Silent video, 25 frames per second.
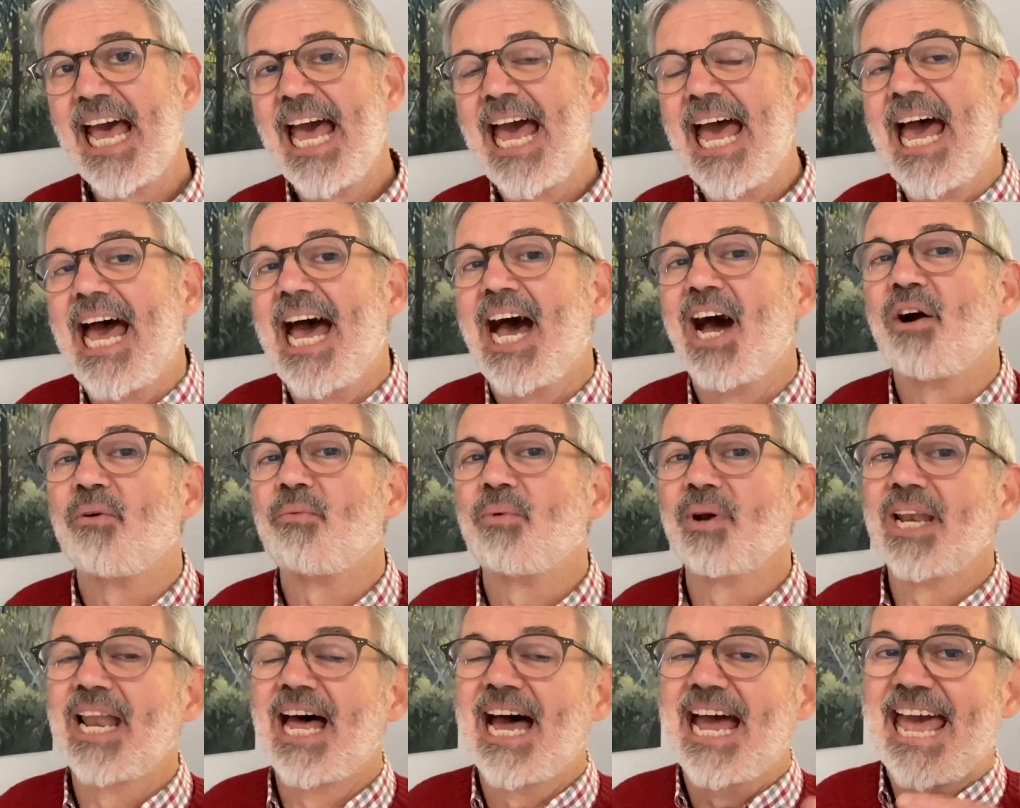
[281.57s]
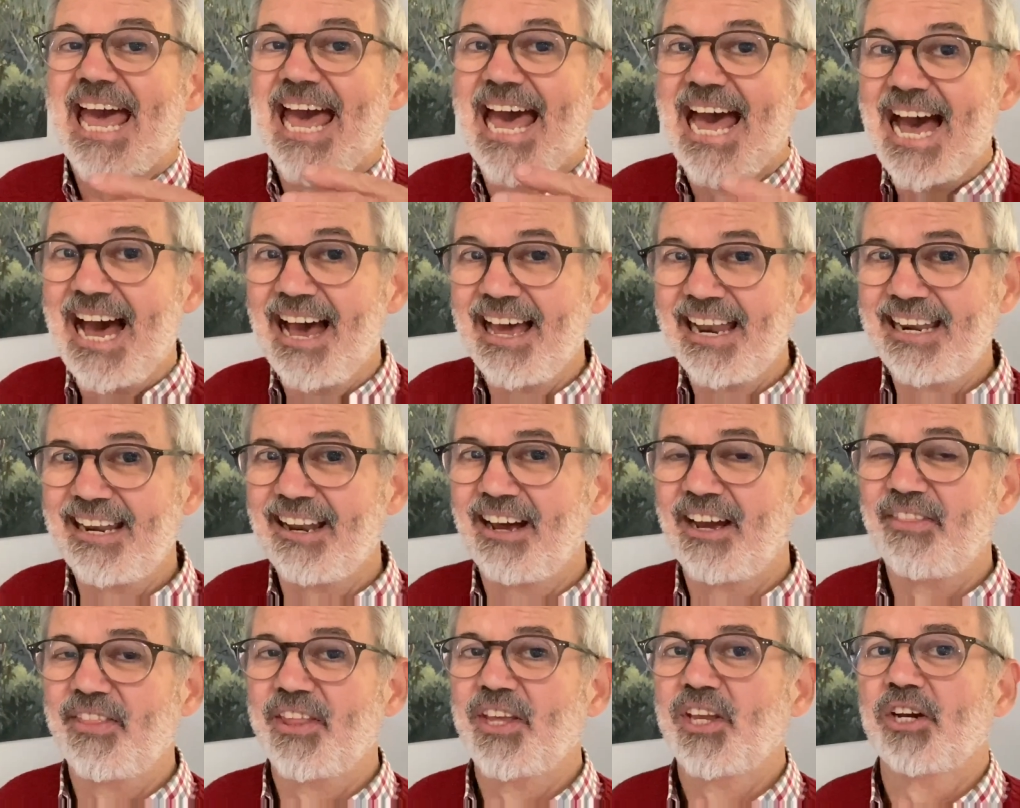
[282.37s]
how will I
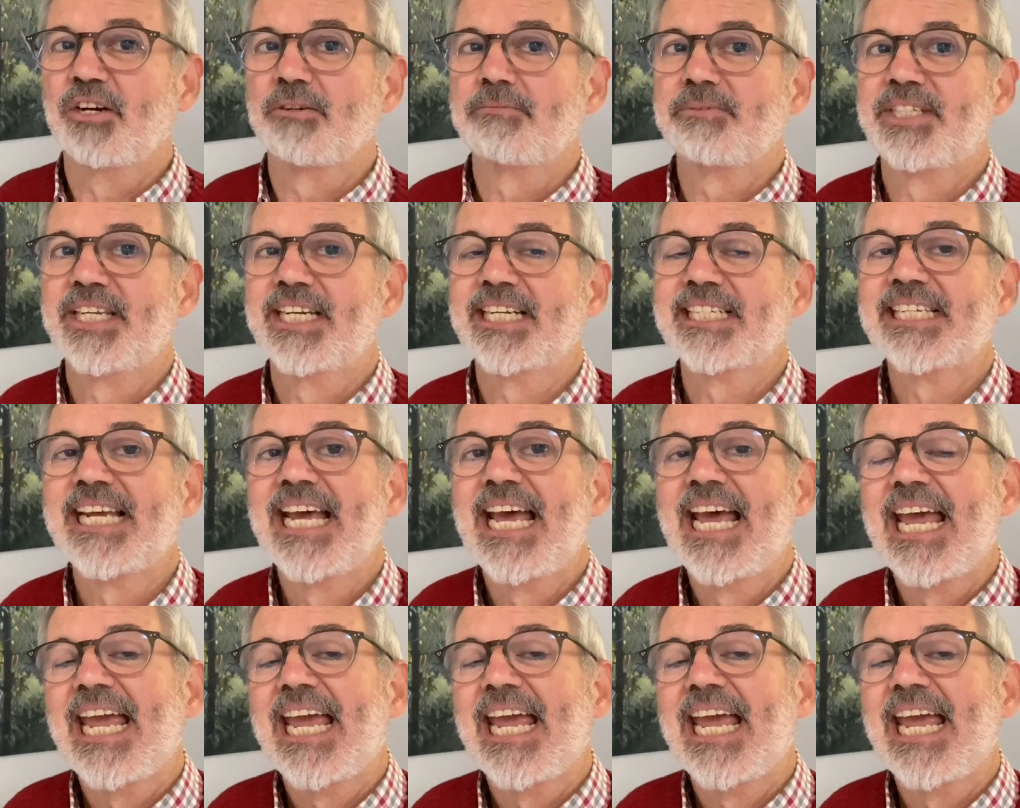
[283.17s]
outline the object